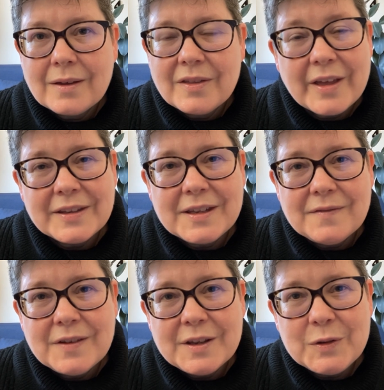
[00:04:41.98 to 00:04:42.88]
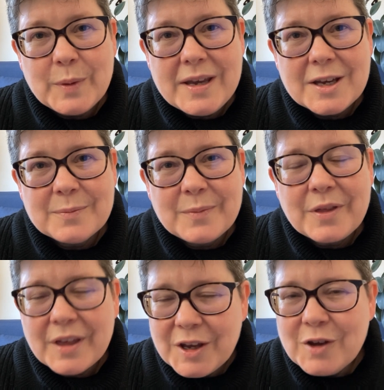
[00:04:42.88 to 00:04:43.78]
That's it for this week.
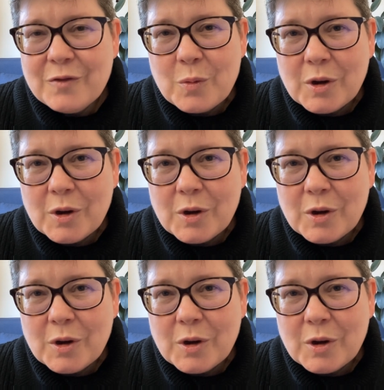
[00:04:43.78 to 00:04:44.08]
Thank you for